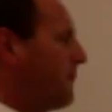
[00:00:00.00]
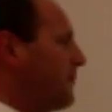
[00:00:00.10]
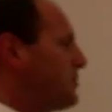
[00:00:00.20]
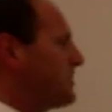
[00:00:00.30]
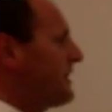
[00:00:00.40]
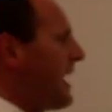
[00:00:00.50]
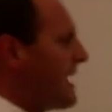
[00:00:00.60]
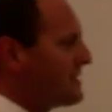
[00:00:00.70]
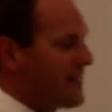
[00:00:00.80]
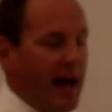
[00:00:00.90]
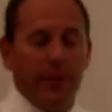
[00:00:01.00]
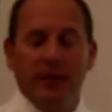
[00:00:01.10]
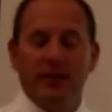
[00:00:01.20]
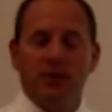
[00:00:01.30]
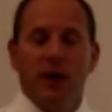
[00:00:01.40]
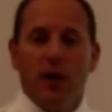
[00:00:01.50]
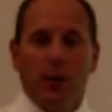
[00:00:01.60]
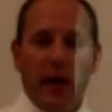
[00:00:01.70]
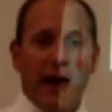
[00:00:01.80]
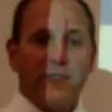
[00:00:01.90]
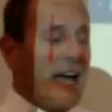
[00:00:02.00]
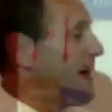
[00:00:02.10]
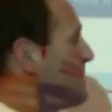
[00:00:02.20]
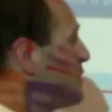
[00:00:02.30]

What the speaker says: first thing that has to happen is we have to have